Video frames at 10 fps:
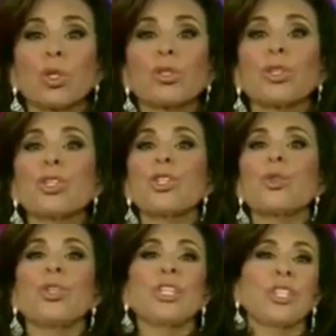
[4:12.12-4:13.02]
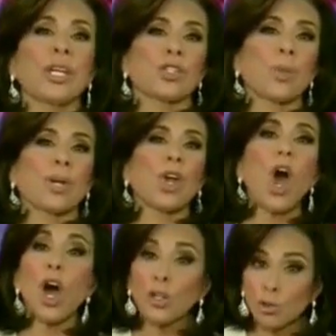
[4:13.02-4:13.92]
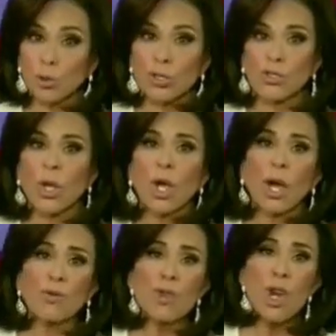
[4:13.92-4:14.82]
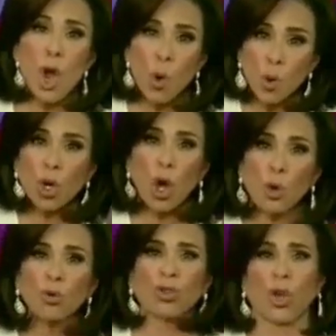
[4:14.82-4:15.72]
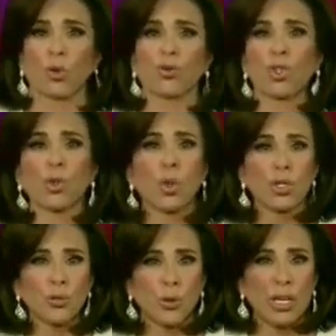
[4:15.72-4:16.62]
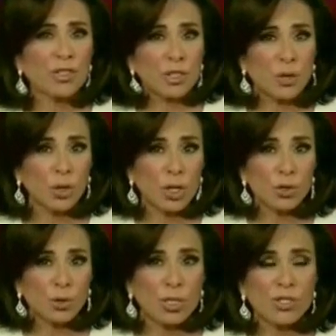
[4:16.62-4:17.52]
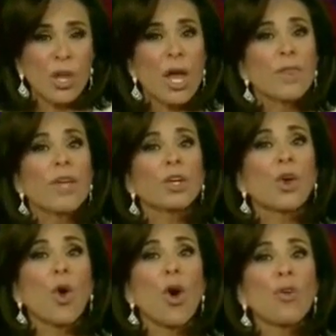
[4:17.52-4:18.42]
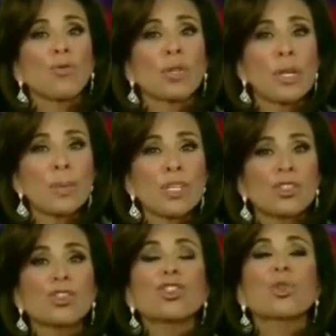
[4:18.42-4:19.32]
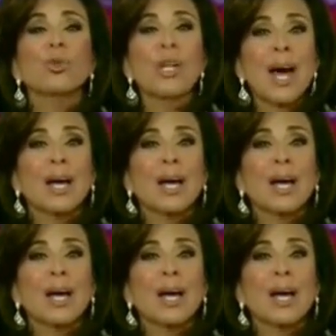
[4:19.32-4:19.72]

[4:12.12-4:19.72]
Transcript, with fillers: We're learning new details about hundreds of no-go zones across France and other countries that are off-limits to